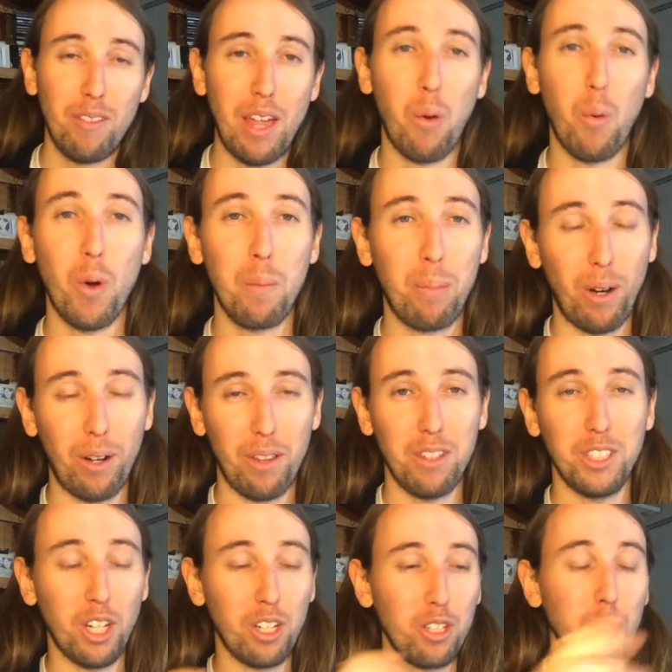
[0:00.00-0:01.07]
of that one part of the
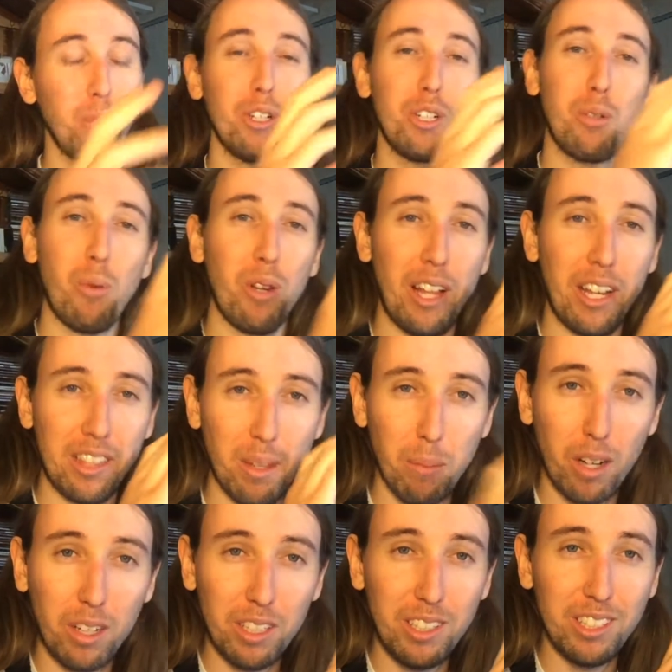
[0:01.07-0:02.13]
Jungle Book where like the
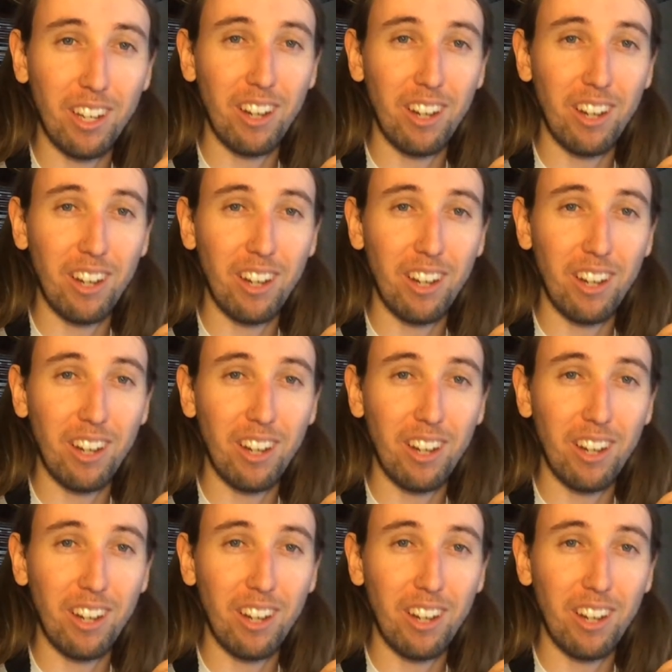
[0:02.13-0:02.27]
monkeys